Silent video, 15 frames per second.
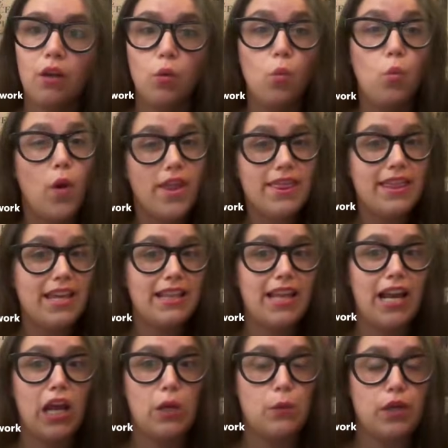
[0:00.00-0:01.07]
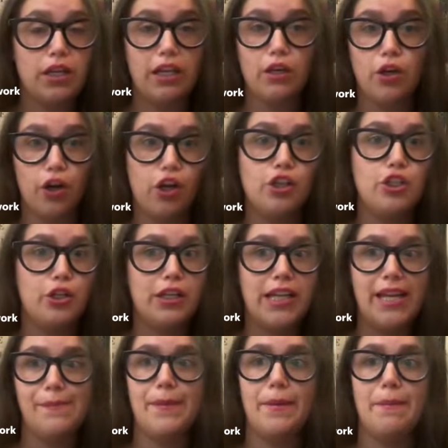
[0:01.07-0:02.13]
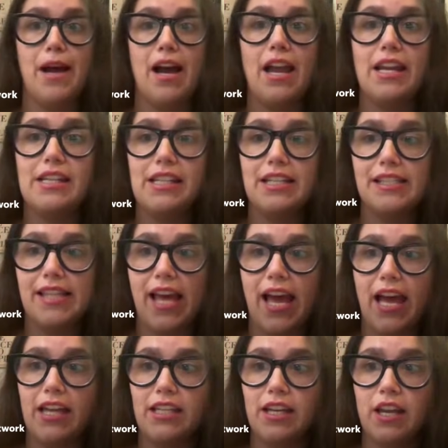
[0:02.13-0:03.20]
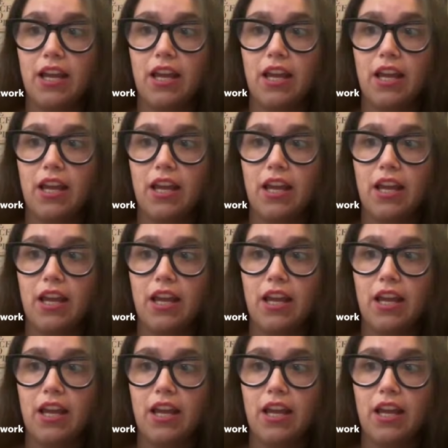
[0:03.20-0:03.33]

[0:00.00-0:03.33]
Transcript: One thing that I would encourage you to keep in mind is that